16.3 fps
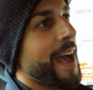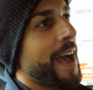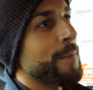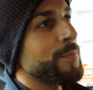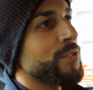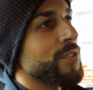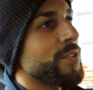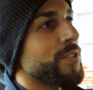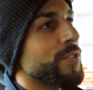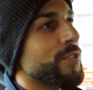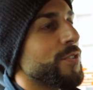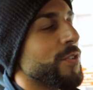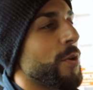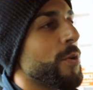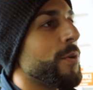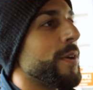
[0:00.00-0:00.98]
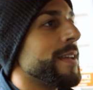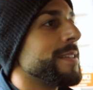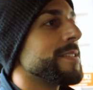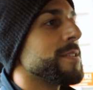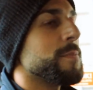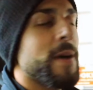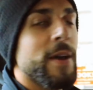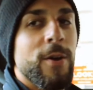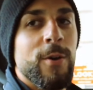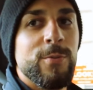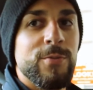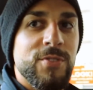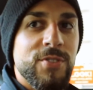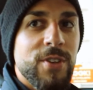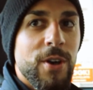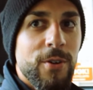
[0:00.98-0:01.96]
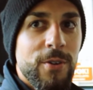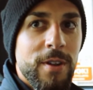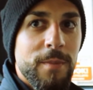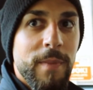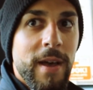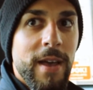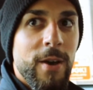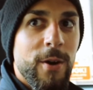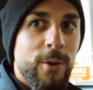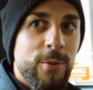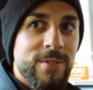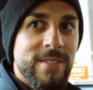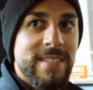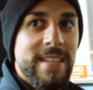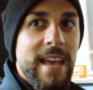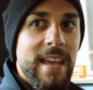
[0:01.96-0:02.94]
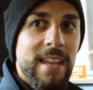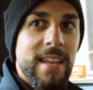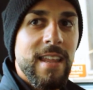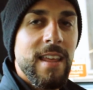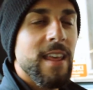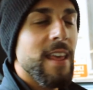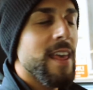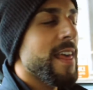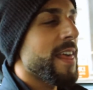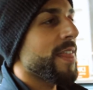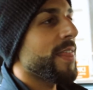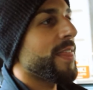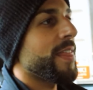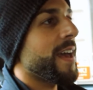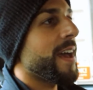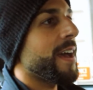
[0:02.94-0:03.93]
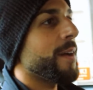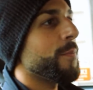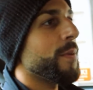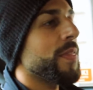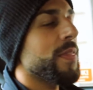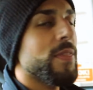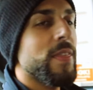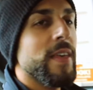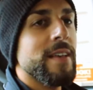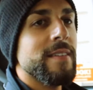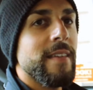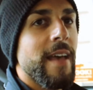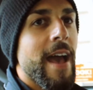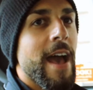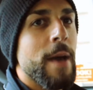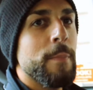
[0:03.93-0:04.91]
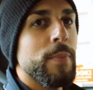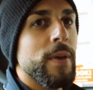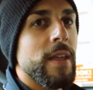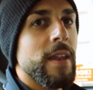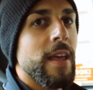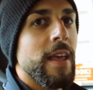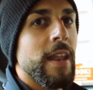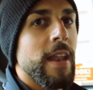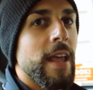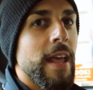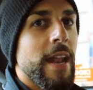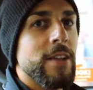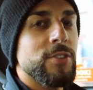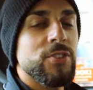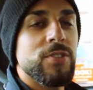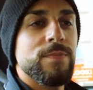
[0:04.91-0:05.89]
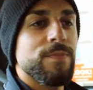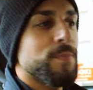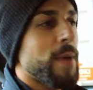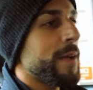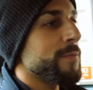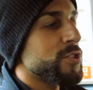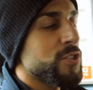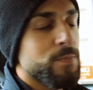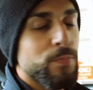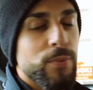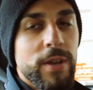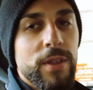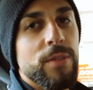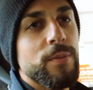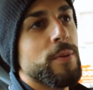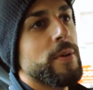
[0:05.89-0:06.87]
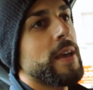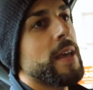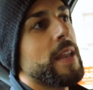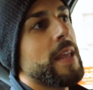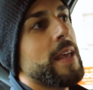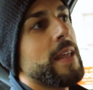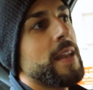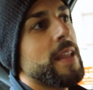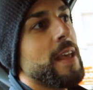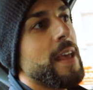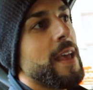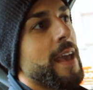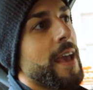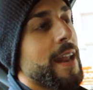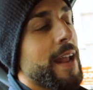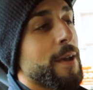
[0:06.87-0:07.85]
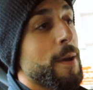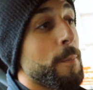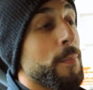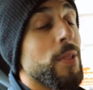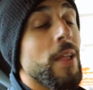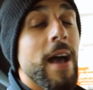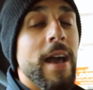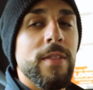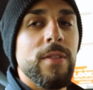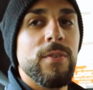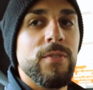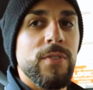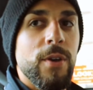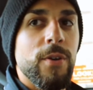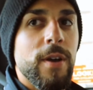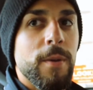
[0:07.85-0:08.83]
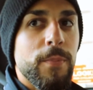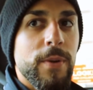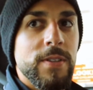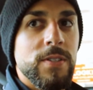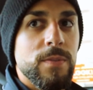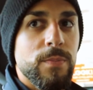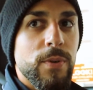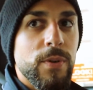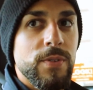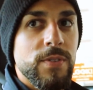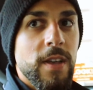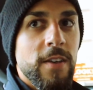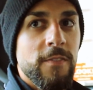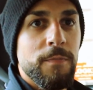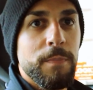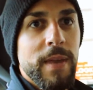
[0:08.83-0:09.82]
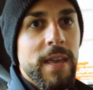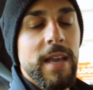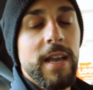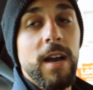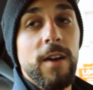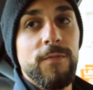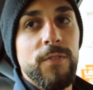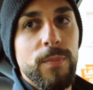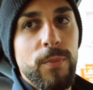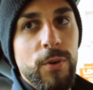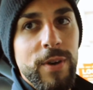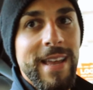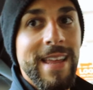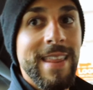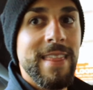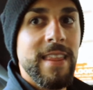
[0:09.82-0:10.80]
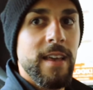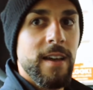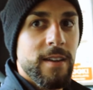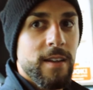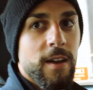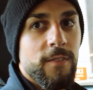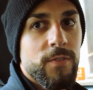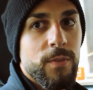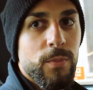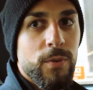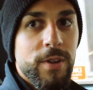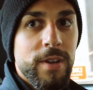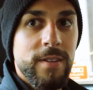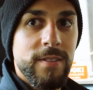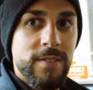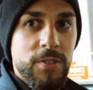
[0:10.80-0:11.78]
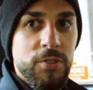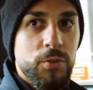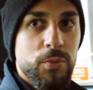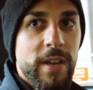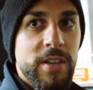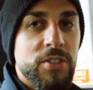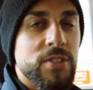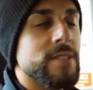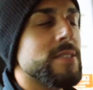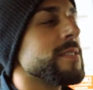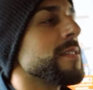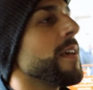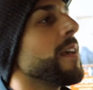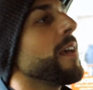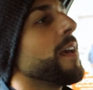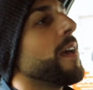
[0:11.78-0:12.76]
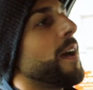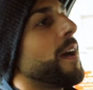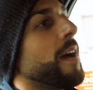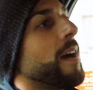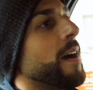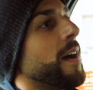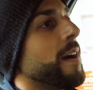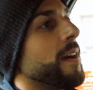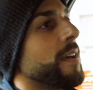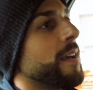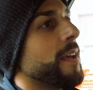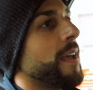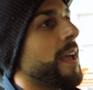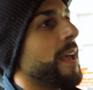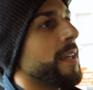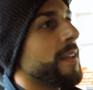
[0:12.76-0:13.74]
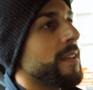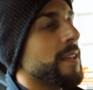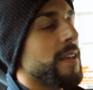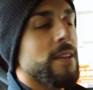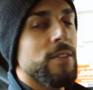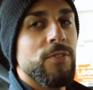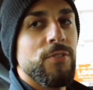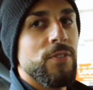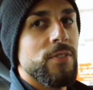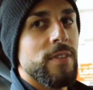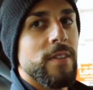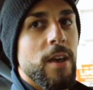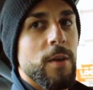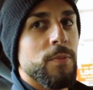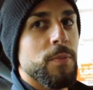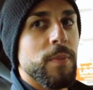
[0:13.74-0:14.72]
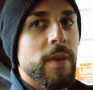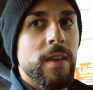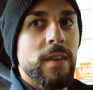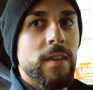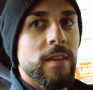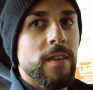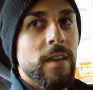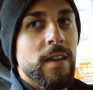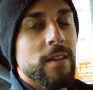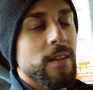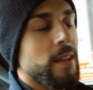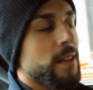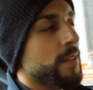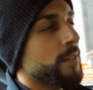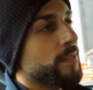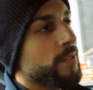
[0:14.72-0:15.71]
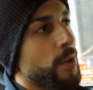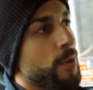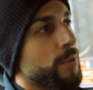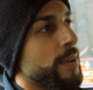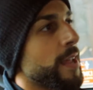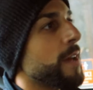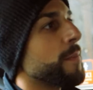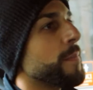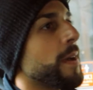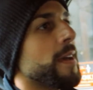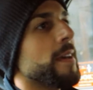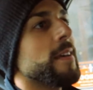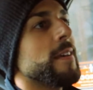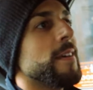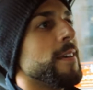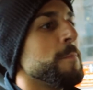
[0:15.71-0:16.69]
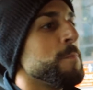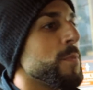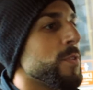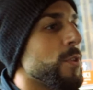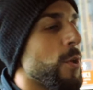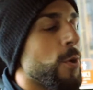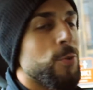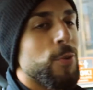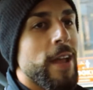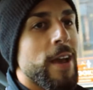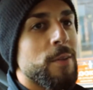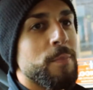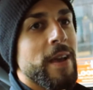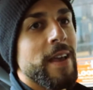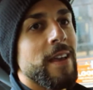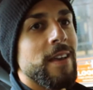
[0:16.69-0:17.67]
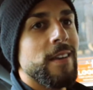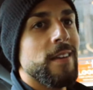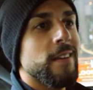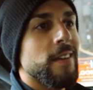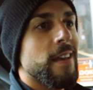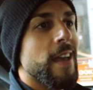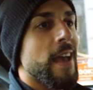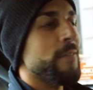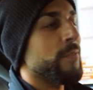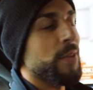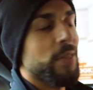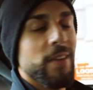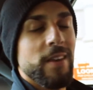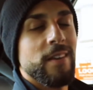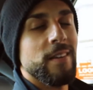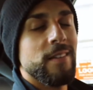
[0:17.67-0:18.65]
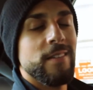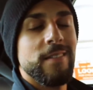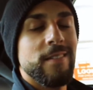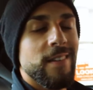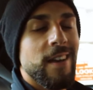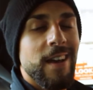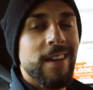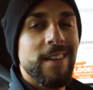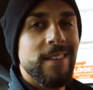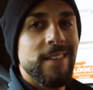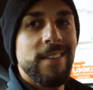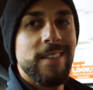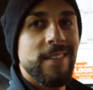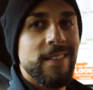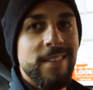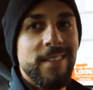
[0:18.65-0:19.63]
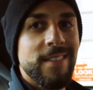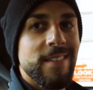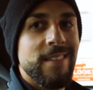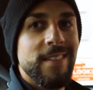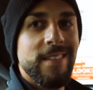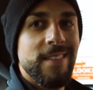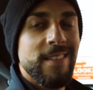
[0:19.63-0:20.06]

I'm just so into my own zone and my own zen that when things happen, and, and I just I just breathe through it, and, and, and I apply those yoga principles of being comfortable in the uncomfortable situations. Uh, and it's just helped me, and, and it's toned down my toned down my everything. So you think if, if